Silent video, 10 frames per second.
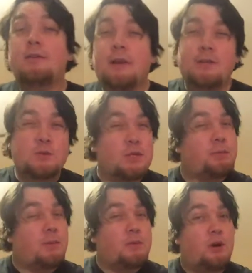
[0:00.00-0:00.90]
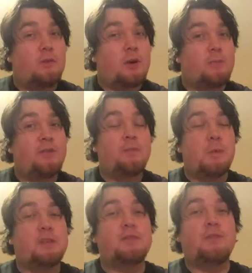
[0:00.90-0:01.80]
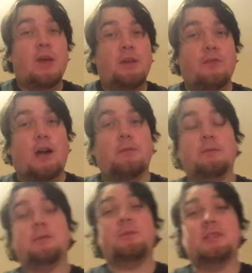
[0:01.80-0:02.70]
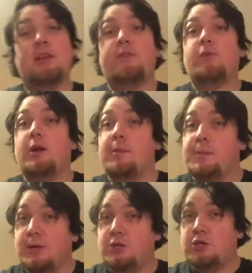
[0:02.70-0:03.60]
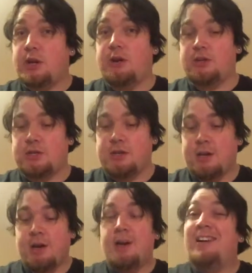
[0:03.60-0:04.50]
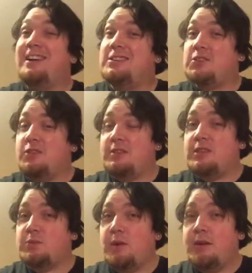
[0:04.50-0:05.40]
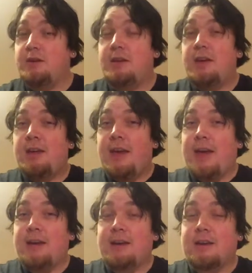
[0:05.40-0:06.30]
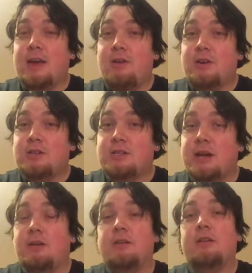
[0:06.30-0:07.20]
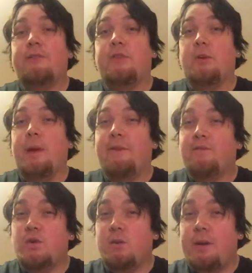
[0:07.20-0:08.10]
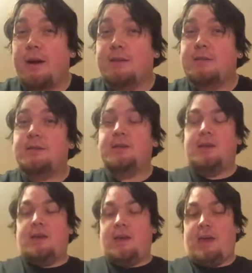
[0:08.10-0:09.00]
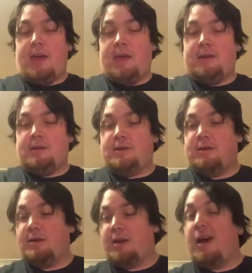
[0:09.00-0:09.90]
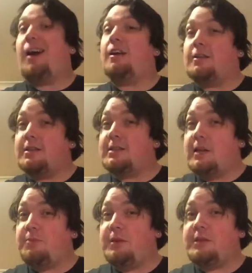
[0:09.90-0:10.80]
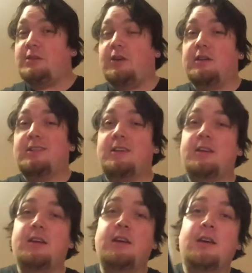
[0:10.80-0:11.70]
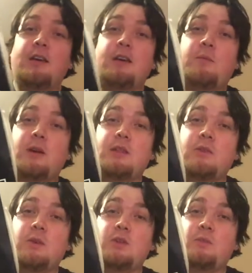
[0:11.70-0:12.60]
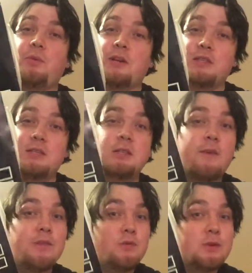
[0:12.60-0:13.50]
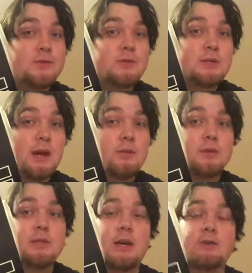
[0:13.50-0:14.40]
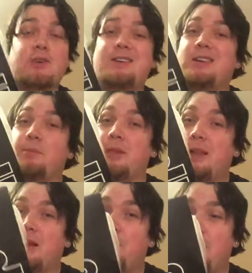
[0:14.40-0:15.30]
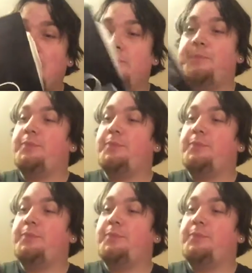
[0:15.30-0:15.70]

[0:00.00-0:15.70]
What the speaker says: Now, this one's probably not one of my most favourite albums, but definitely one of my most cherished. I scored this one at a garage sale for about $4, and I've got to say I'm pretty stoked. One of the original pressings of the original Star Wars soundtrack, double LP.